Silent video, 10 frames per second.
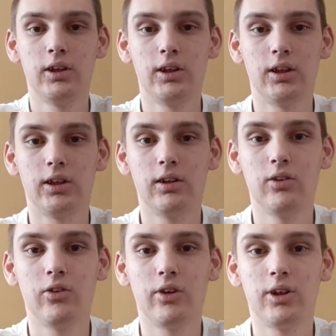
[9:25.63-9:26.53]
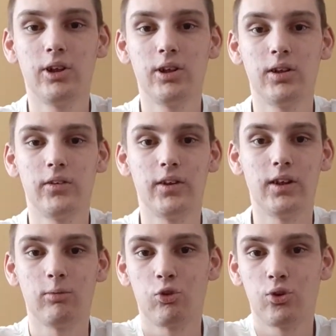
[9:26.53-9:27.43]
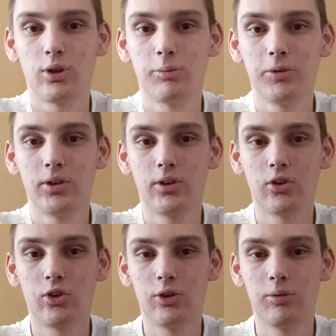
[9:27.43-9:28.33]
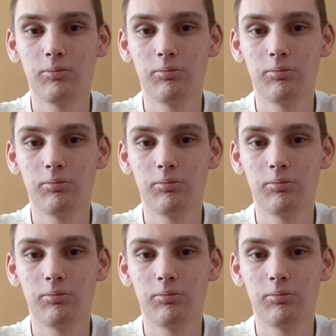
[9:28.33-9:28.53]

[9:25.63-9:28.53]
And they have Starbucks